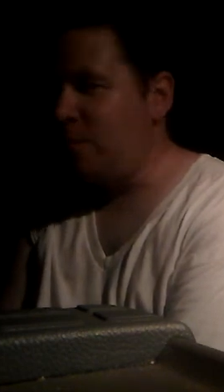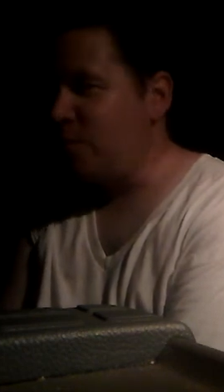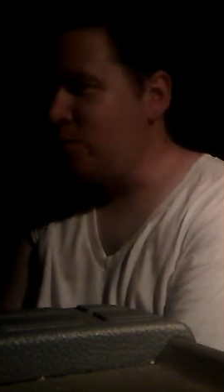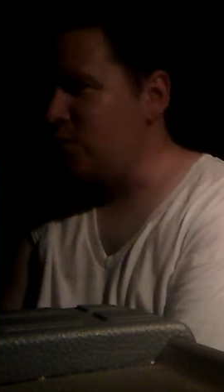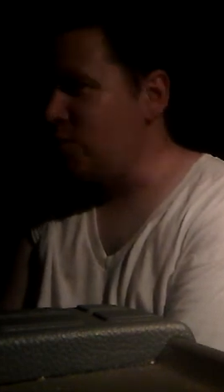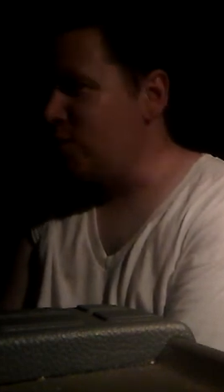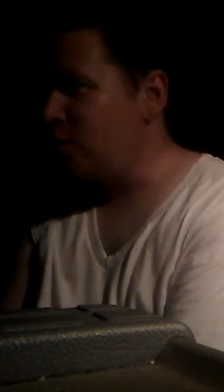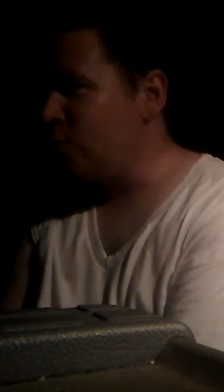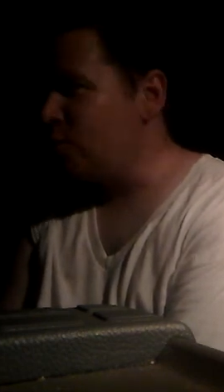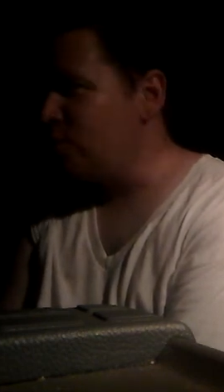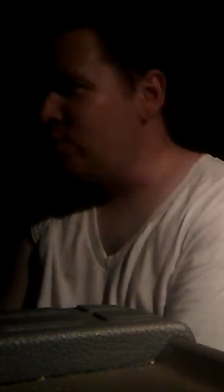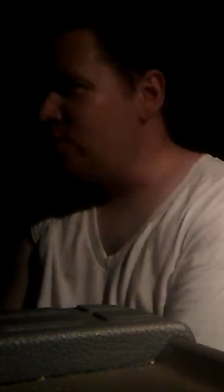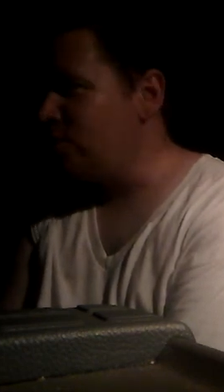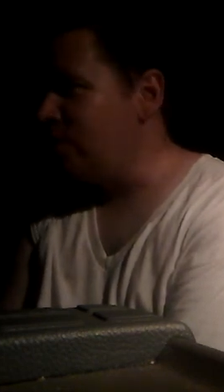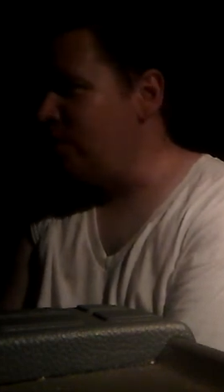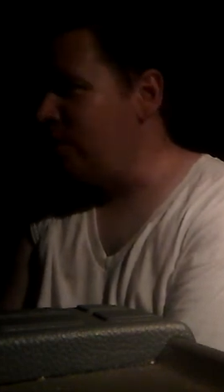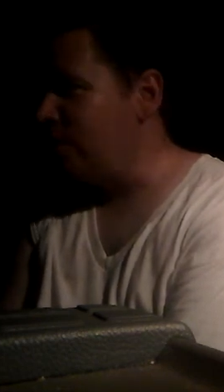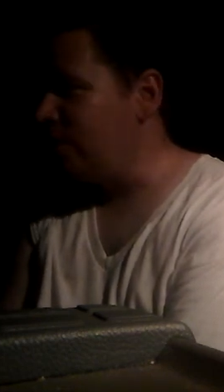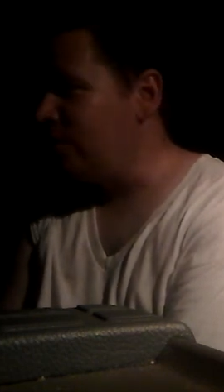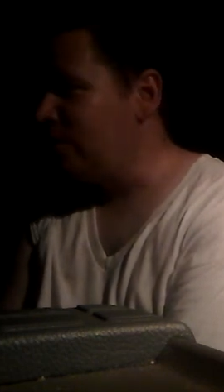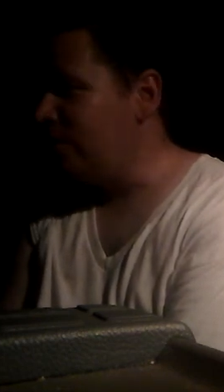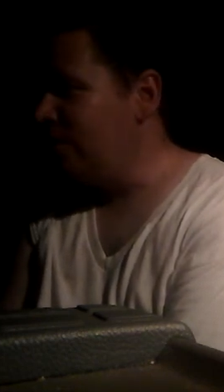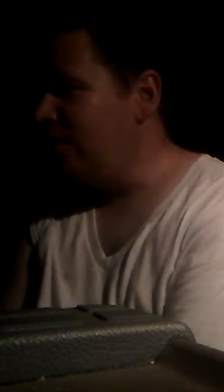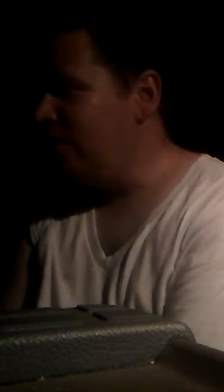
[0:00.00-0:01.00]
There's an old
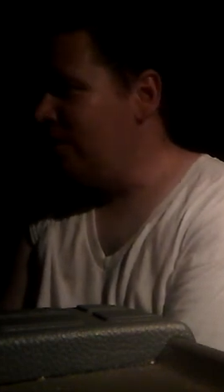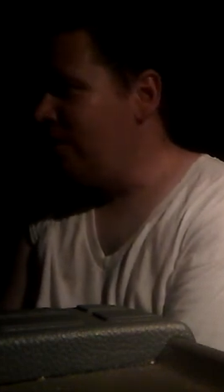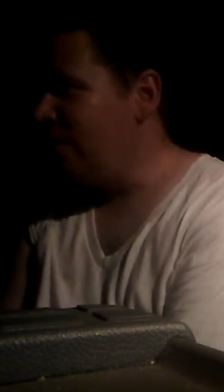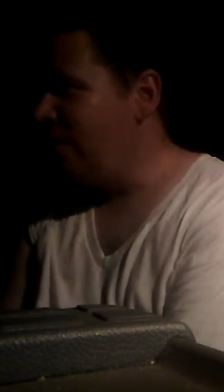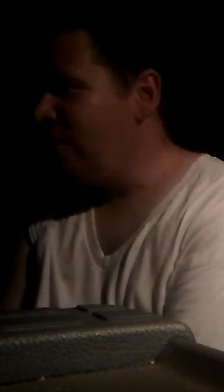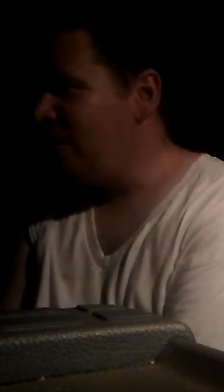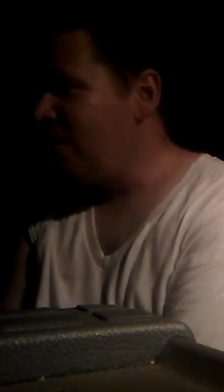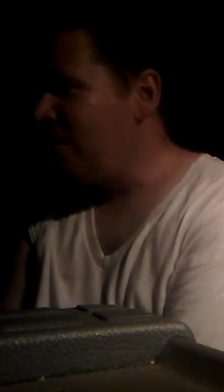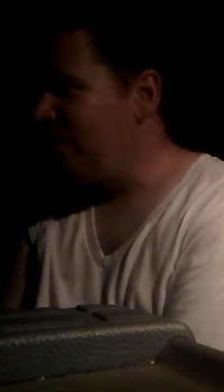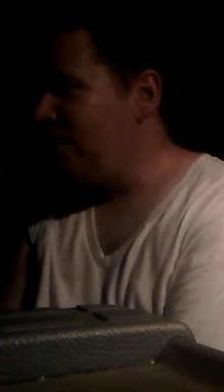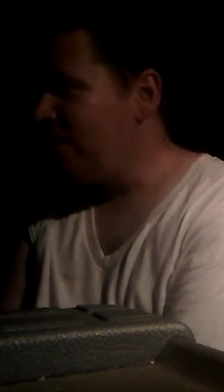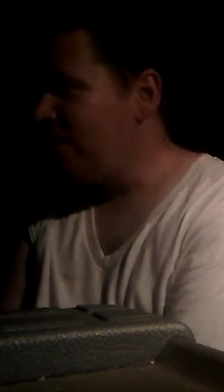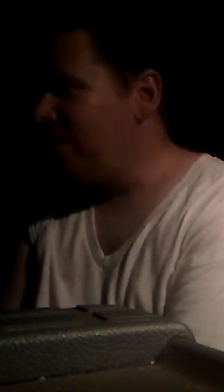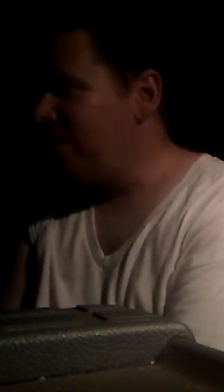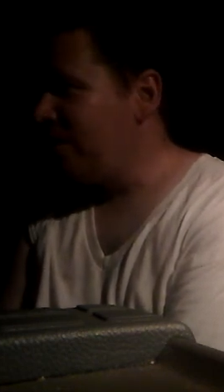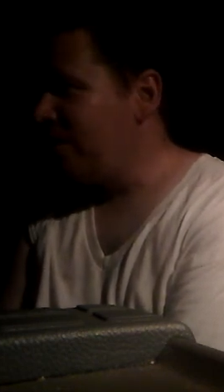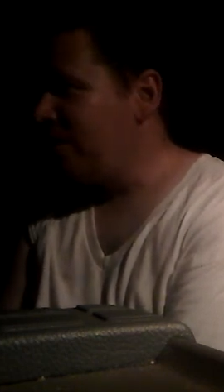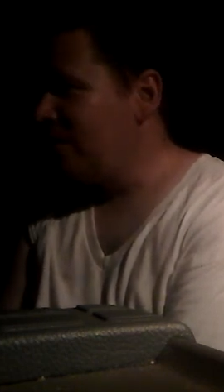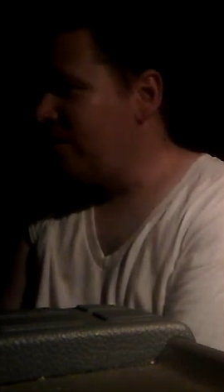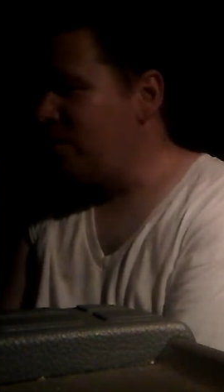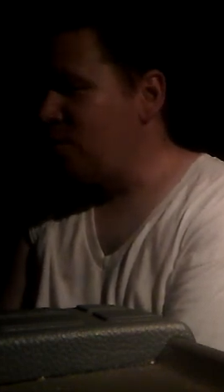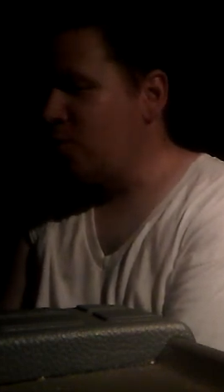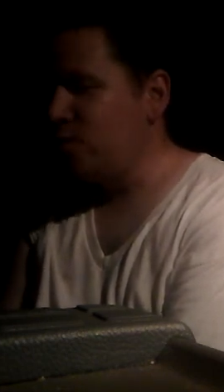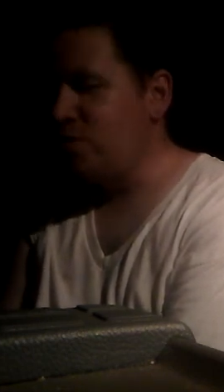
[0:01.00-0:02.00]

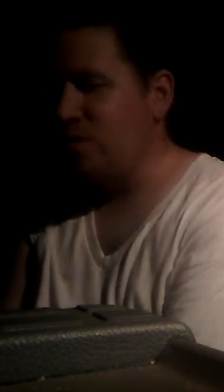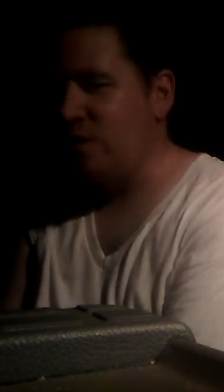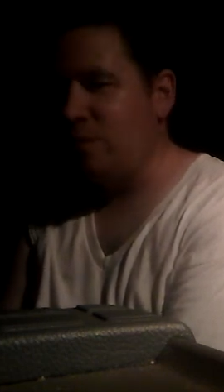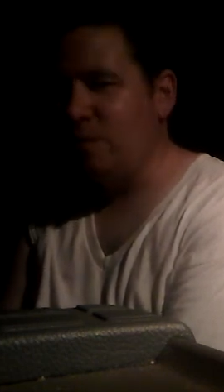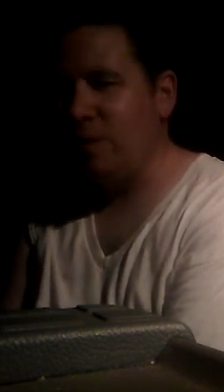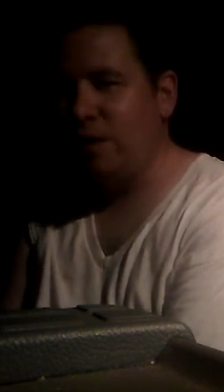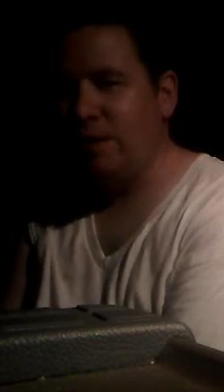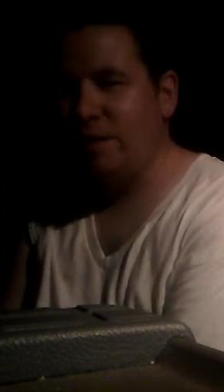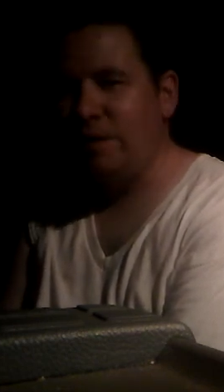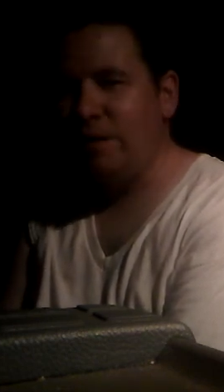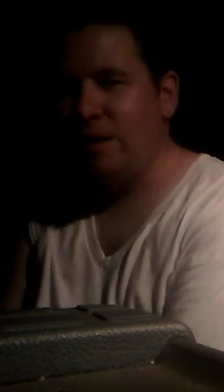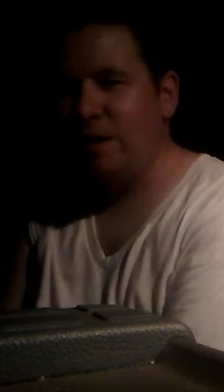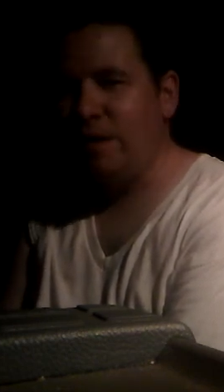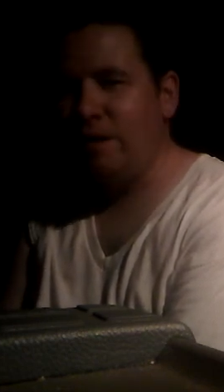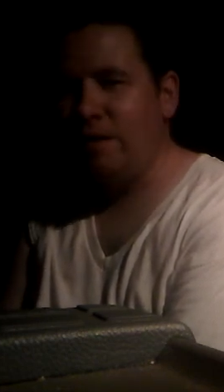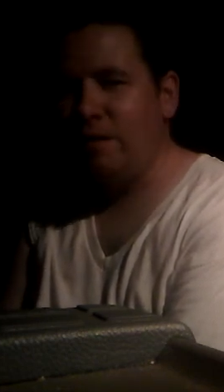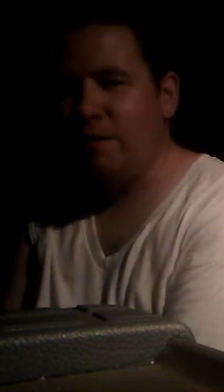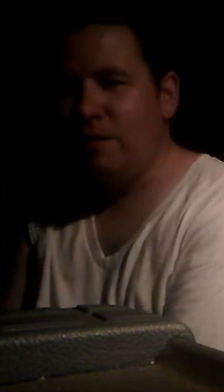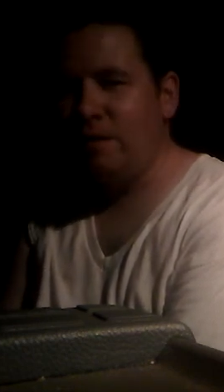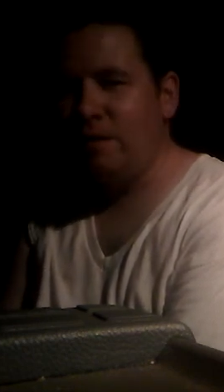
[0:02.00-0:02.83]
song. Goes something like that.